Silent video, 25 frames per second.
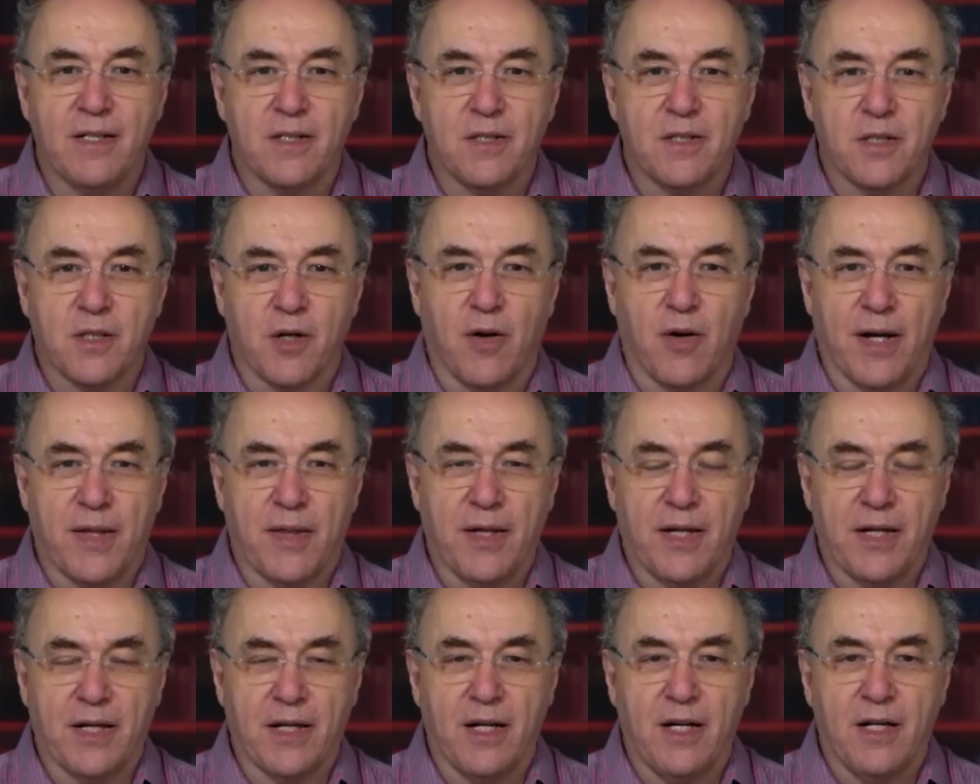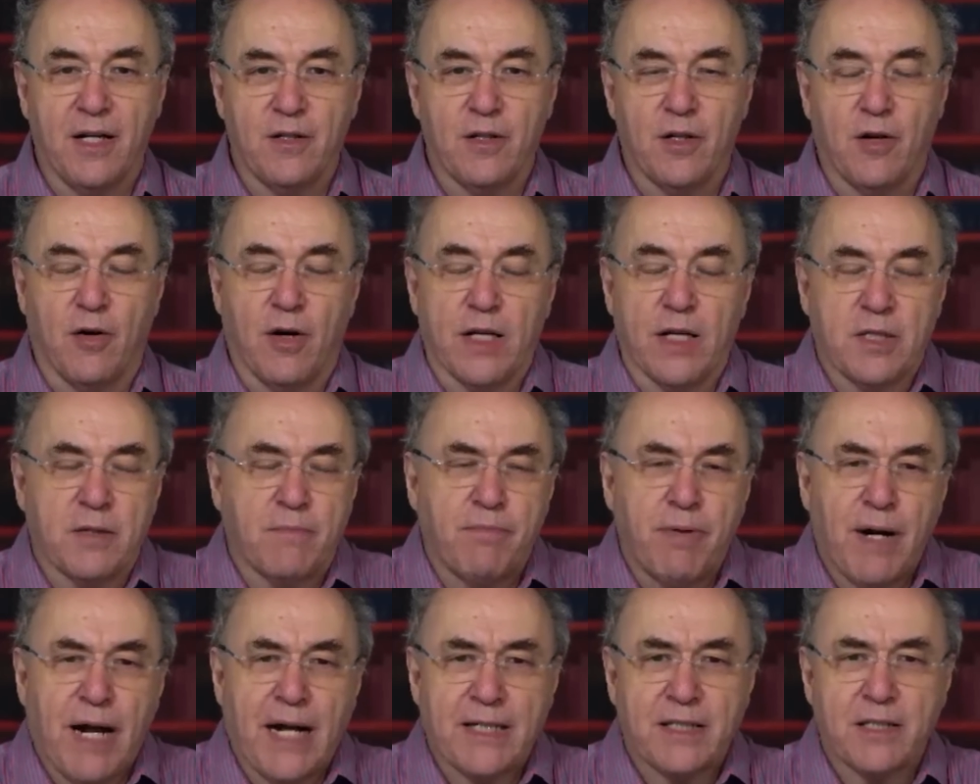So I think, as a
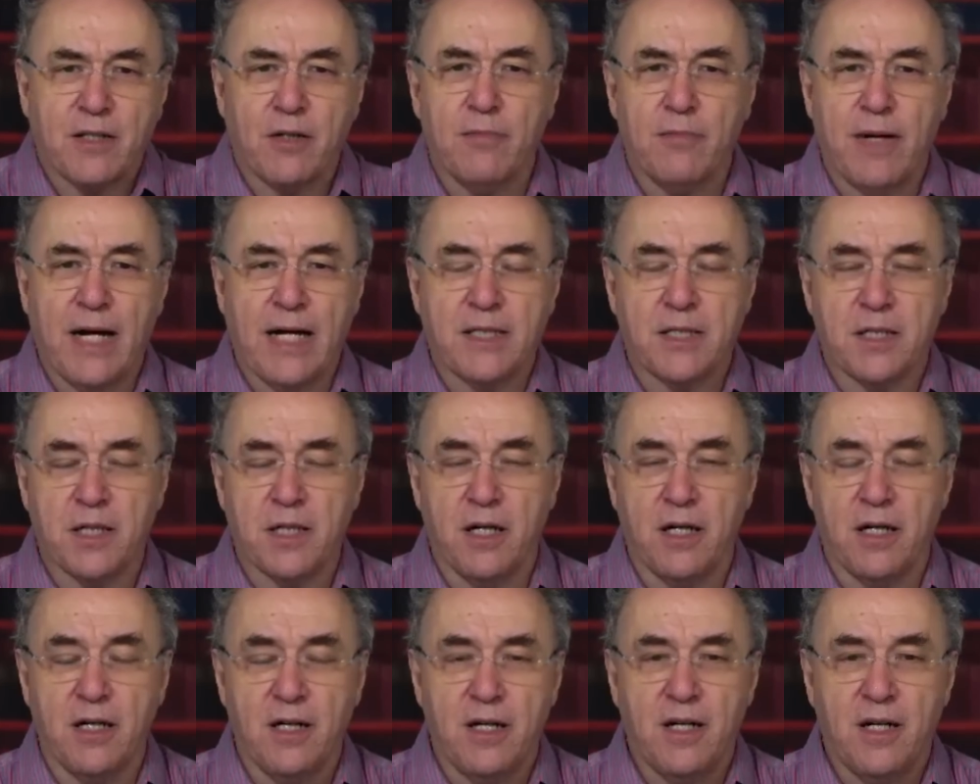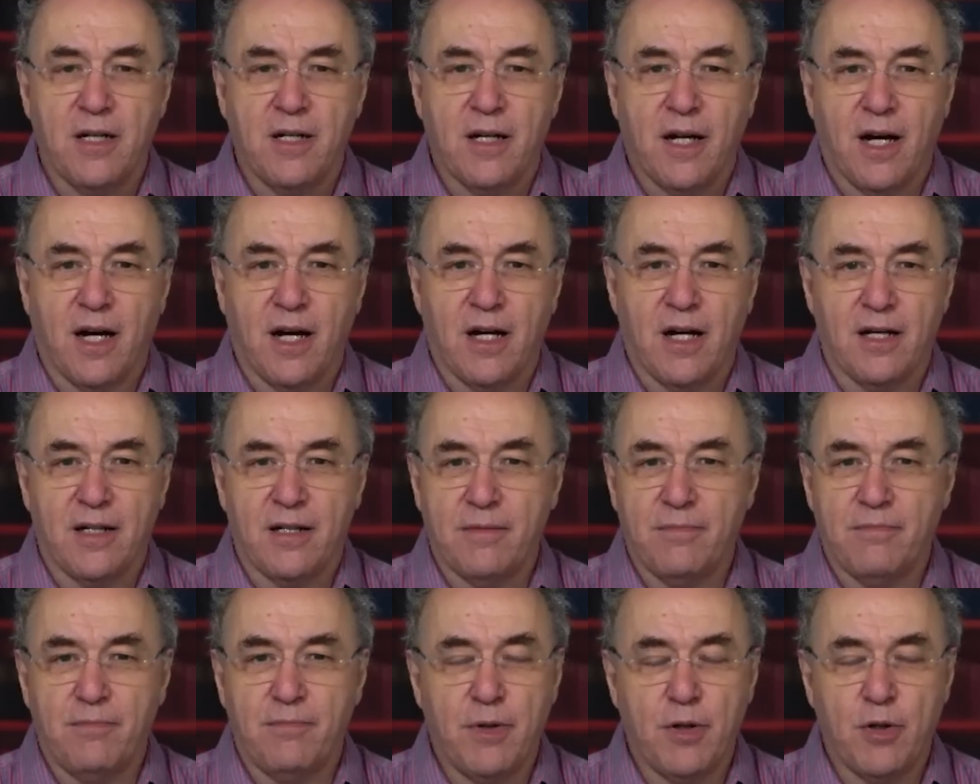practical matter,
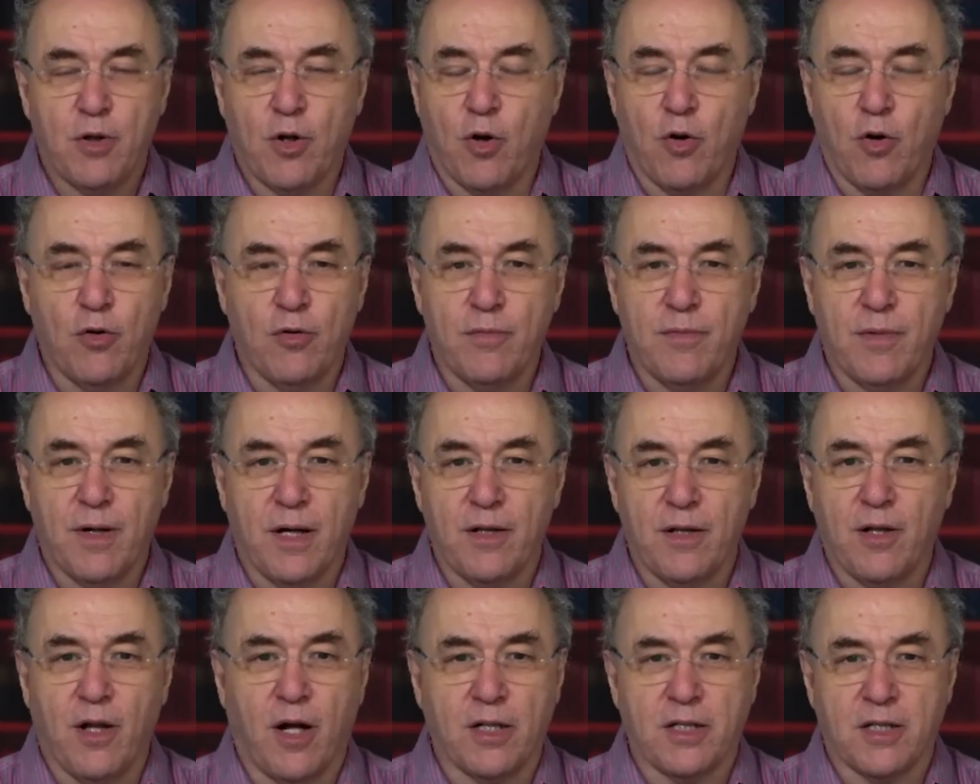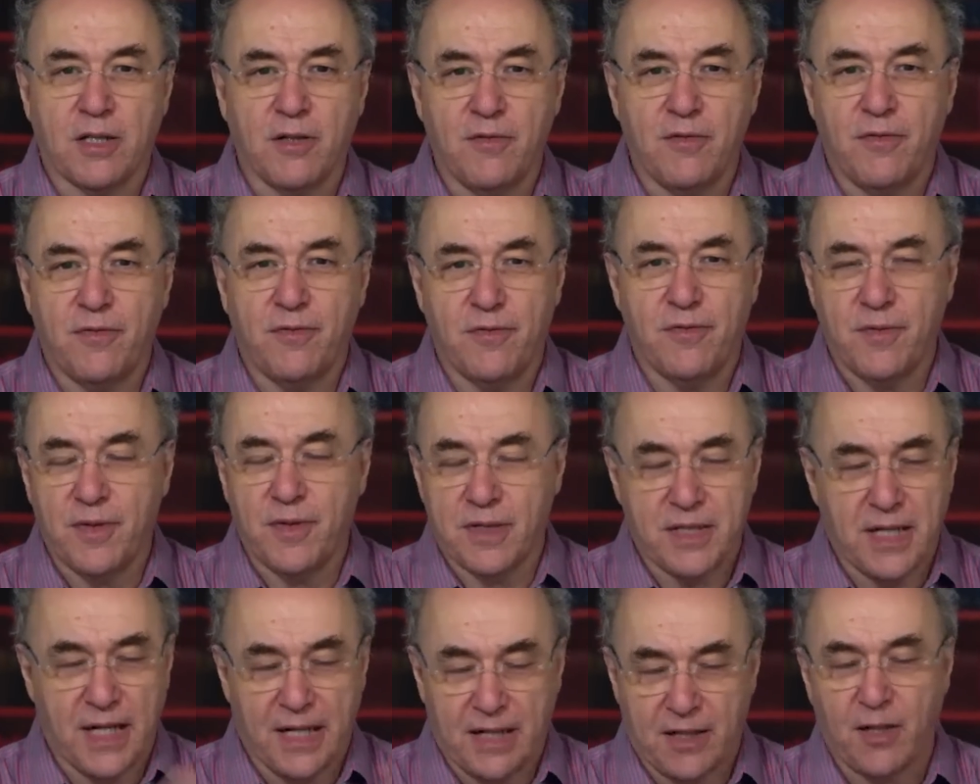a lot of the
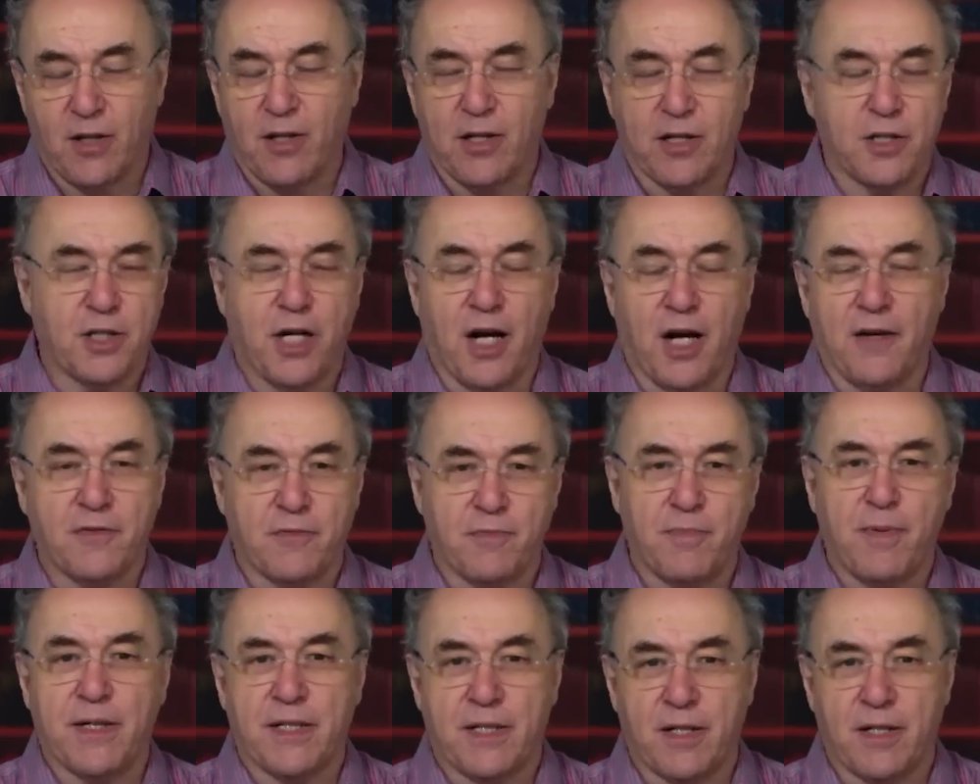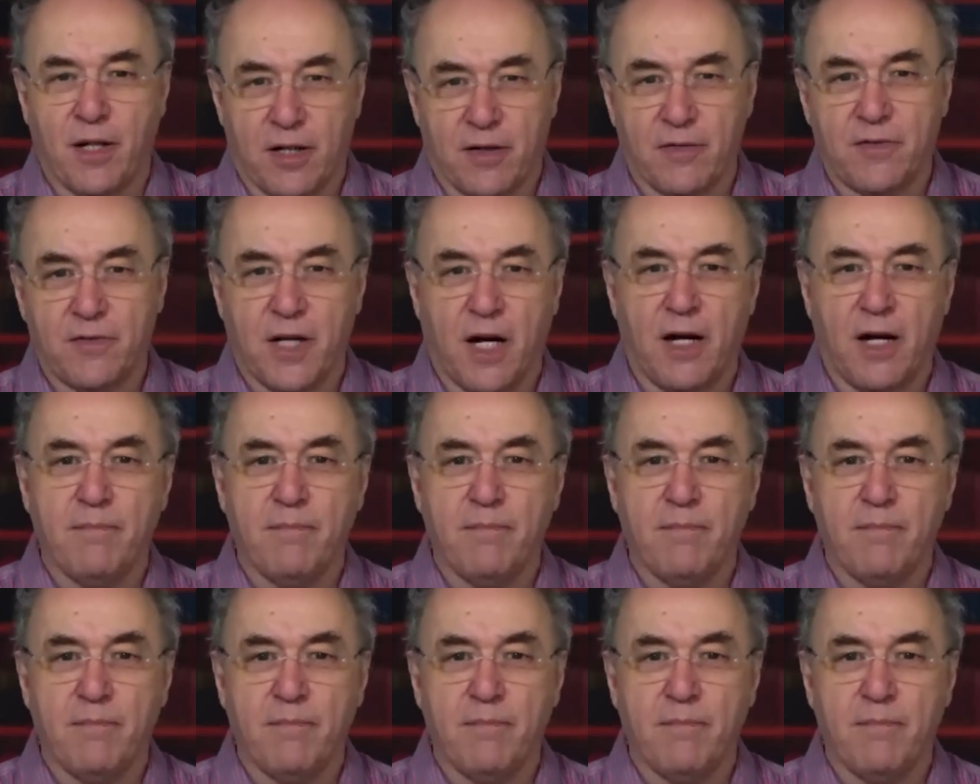technology I've spent a lot of time